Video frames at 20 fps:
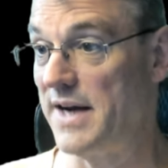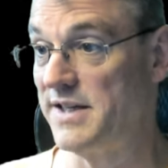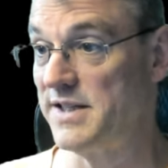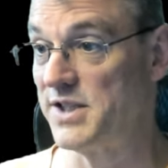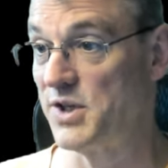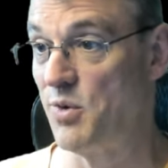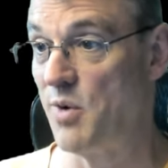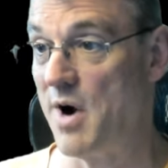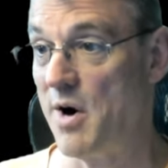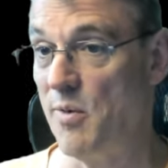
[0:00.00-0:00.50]
to
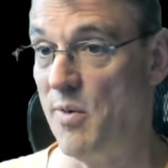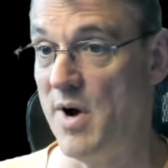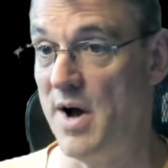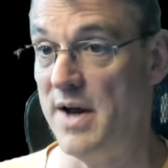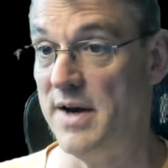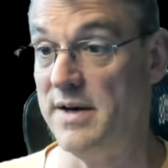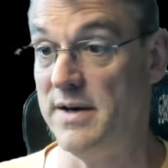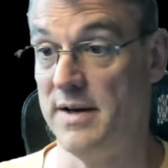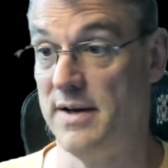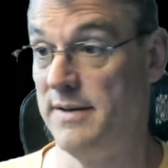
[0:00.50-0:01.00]
square
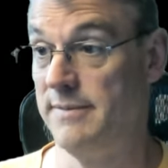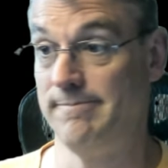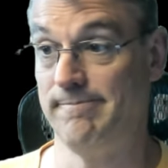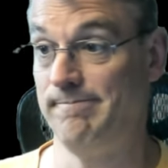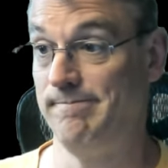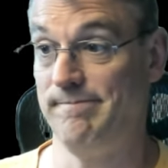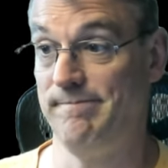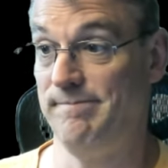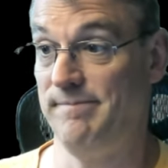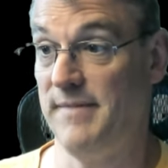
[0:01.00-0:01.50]
one
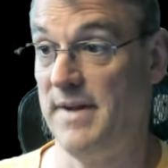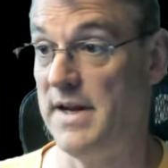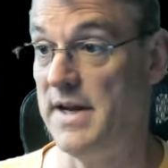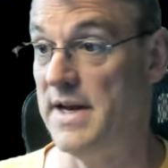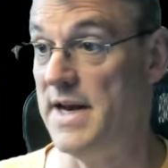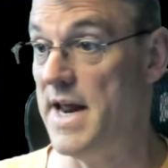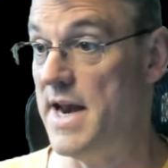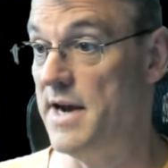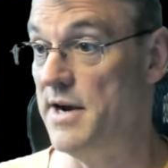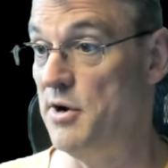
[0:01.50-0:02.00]
you
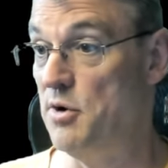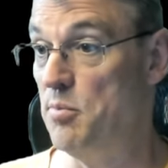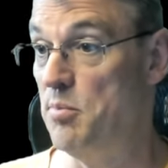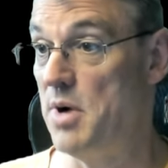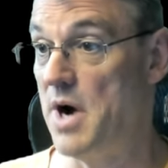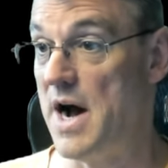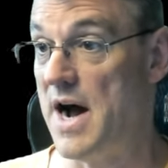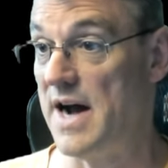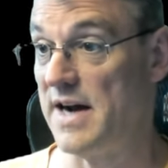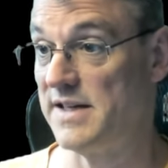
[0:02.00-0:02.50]
need a new
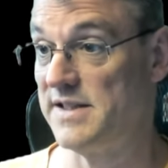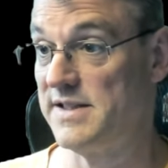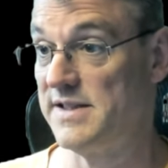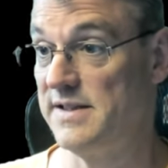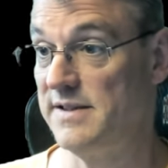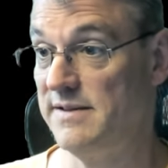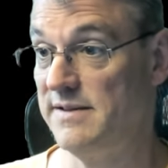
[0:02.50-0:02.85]
box